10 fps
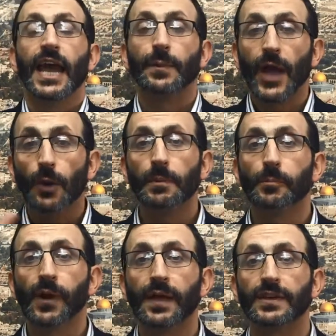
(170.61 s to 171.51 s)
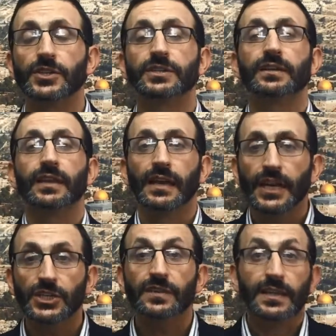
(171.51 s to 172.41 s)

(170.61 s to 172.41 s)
And we hope and pray that just in the election,